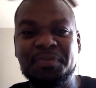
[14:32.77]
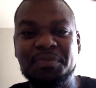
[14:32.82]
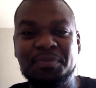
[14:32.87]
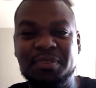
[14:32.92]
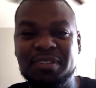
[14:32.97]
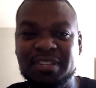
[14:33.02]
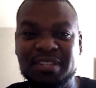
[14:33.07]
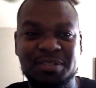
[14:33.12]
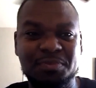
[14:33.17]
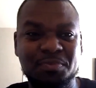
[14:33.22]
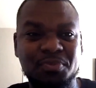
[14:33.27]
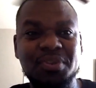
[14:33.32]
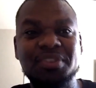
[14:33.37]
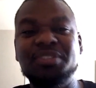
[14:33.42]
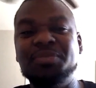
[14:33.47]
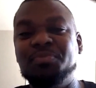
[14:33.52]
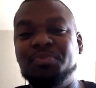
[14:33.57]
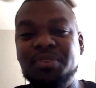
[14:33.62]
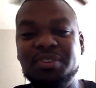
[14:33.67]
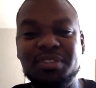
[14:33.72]
who just
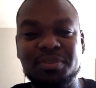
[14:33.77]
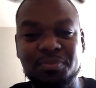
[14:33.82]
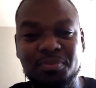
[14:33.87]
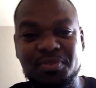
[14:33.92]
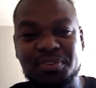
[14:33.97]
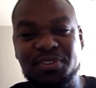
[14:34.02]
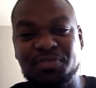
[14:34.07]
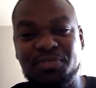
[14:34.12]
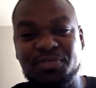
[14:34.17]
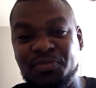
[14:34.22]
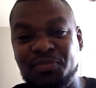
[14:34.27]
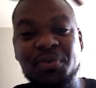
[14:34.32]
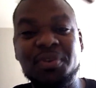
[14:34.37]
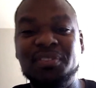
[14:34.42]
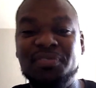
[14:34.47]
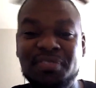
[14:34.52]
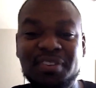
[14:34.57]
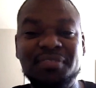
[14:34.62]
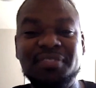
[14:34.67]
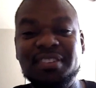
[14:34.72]
preach and preach and preach for
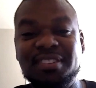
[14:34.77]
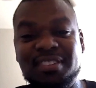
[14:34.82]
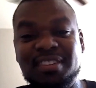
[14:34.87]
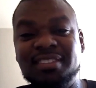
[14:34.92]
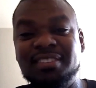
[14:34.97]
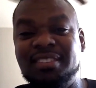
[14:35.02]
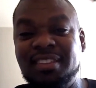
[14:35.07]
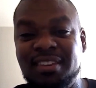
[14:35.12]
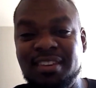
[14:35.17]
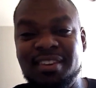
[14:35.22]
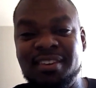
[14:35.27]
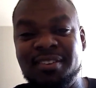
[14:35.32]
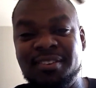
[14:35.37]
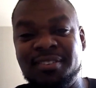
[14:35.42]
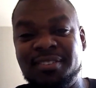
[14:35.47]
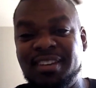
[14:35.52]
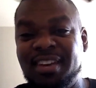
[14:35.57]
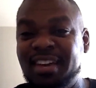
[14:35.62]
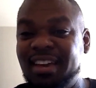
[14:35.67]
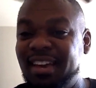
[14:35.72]
40, 50, 60
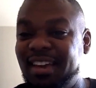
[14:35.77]
years.